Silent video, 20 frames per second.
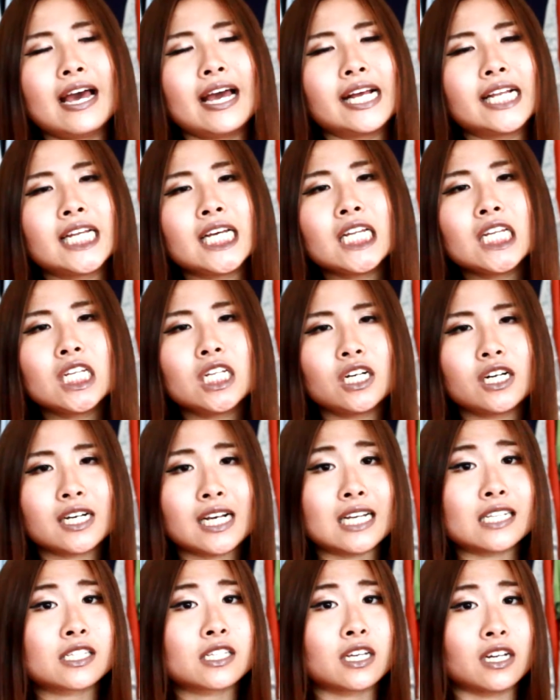it didn't look
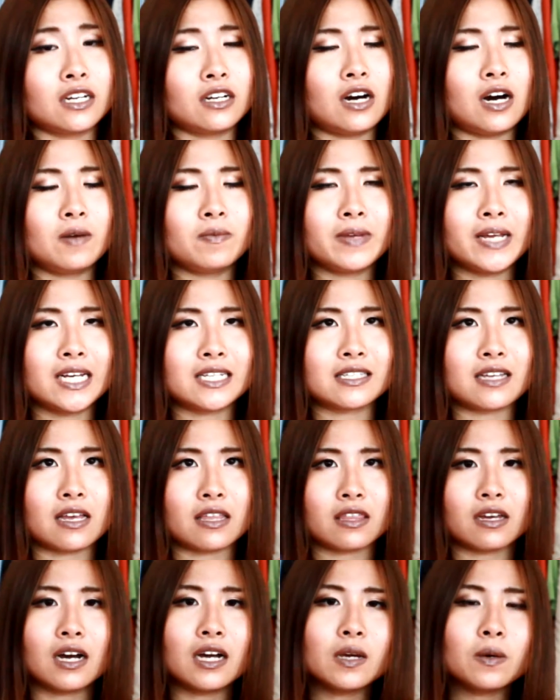as good on me as I
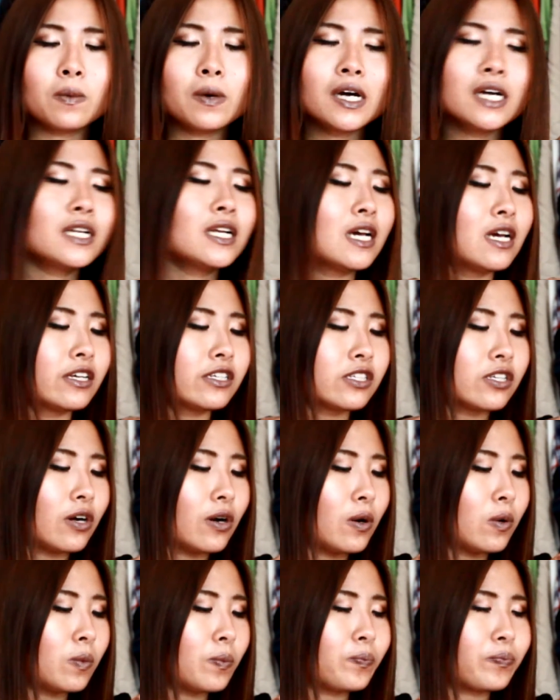thought it would
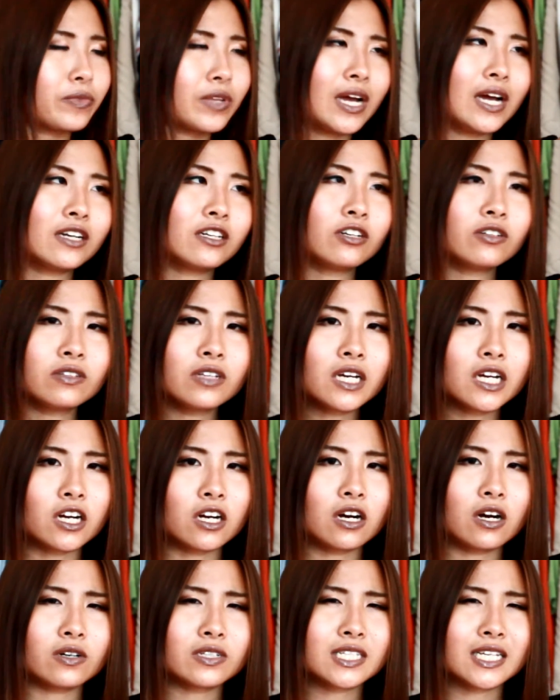so I told the
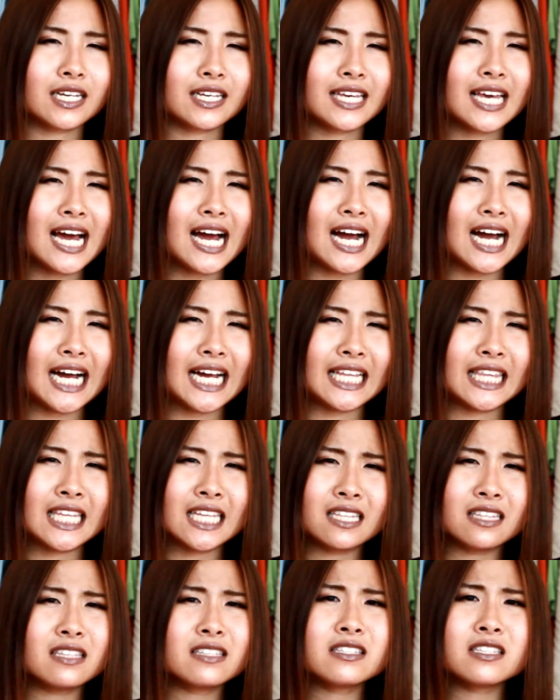girl, I was like, yeah, I
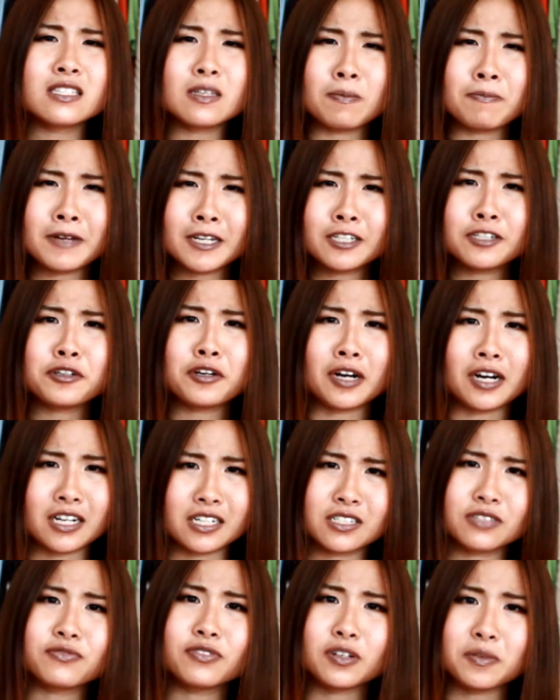think this is a bit too
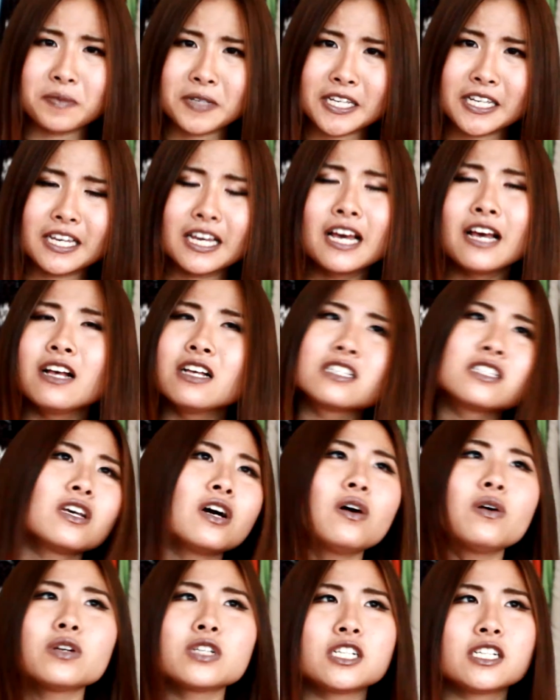harsh for me.
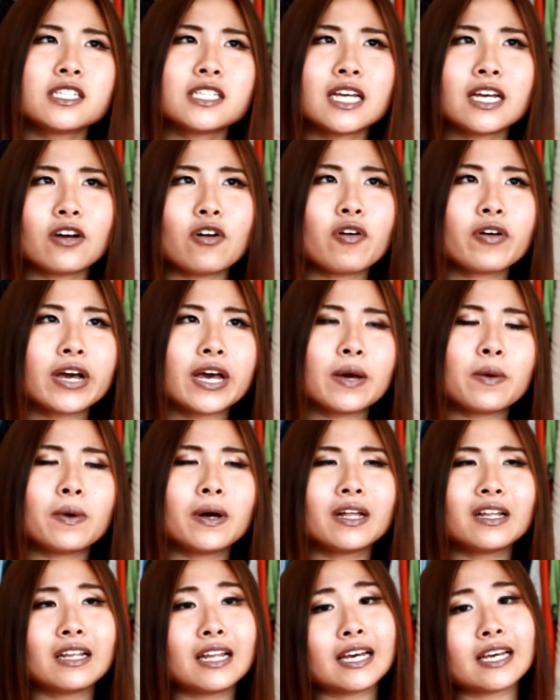So she's like, okay,
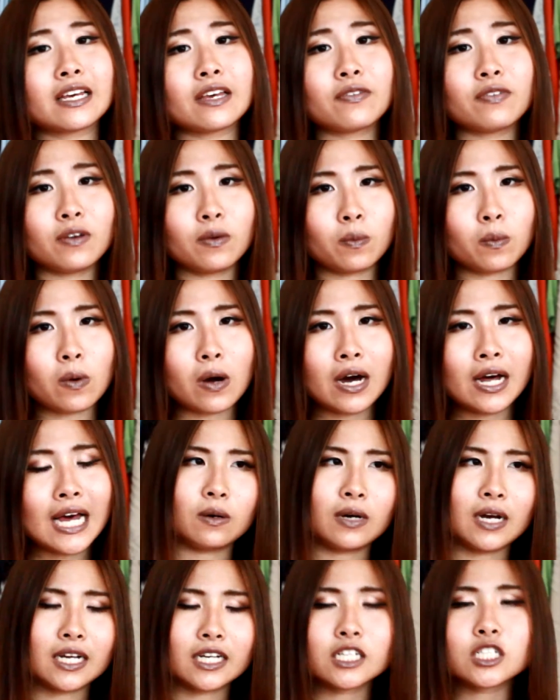well, like, if you want,
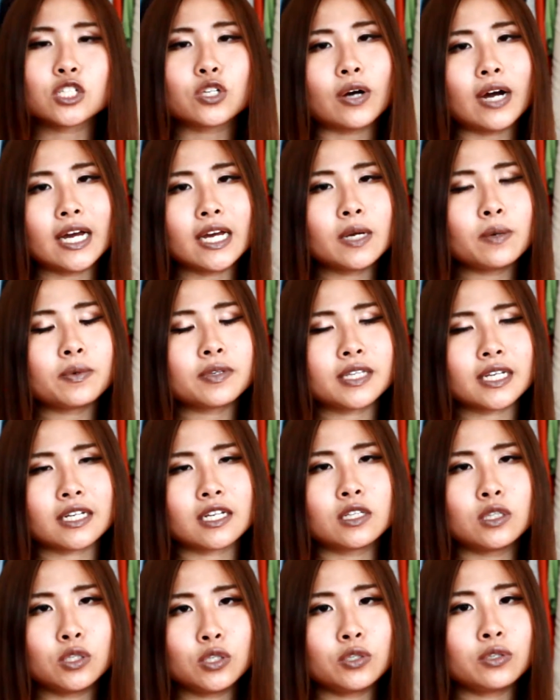I can try it with, like,
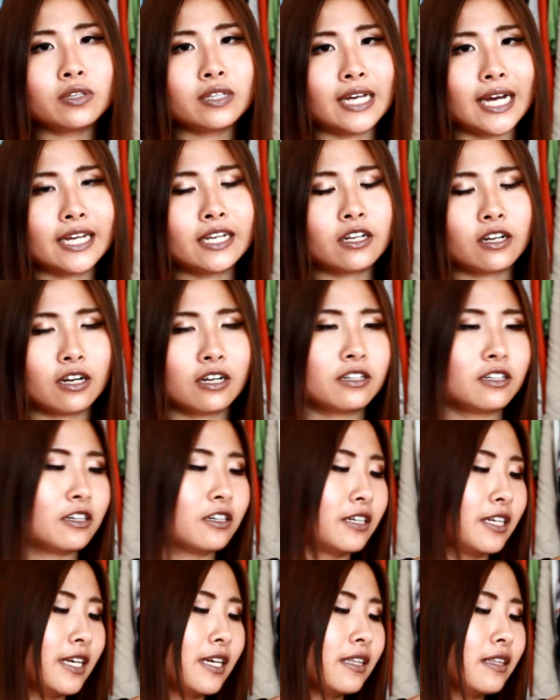a nude liner
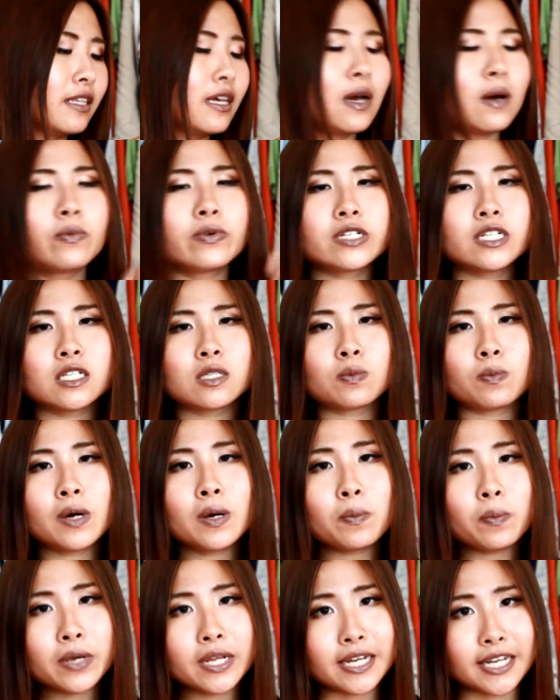underneath, which is
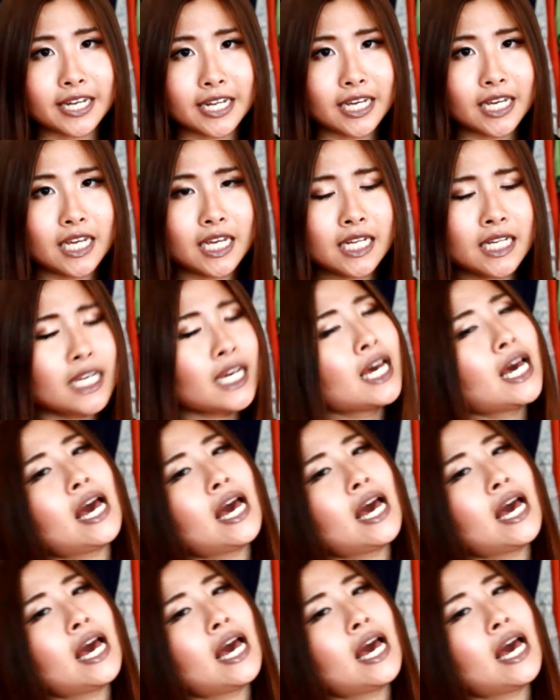what we did